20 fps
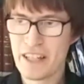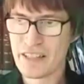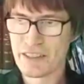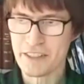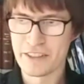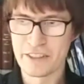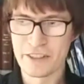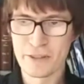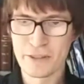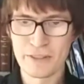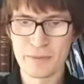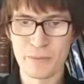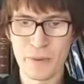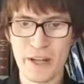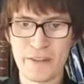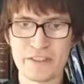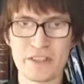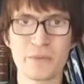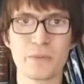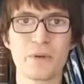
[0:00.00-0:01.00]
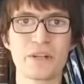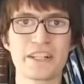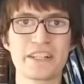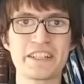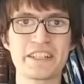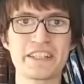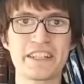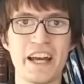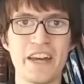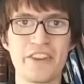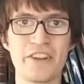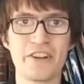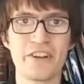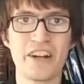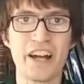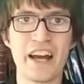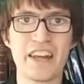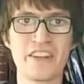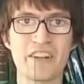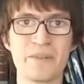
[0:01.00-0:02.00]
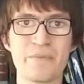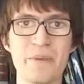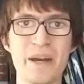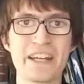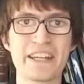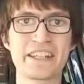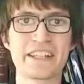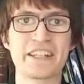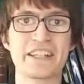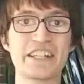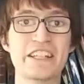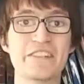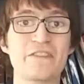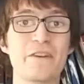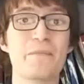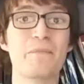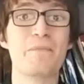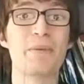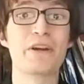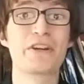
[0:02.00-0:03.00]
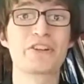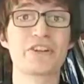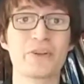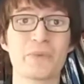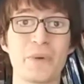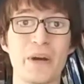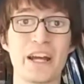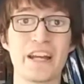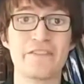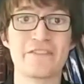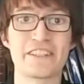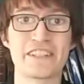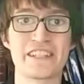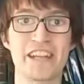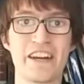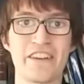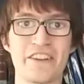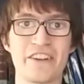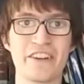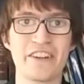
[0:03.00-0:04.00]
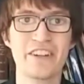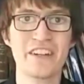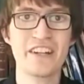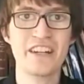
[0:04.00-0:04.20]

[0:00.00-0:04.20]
the two waves are working together and they're making an even bigger wave together.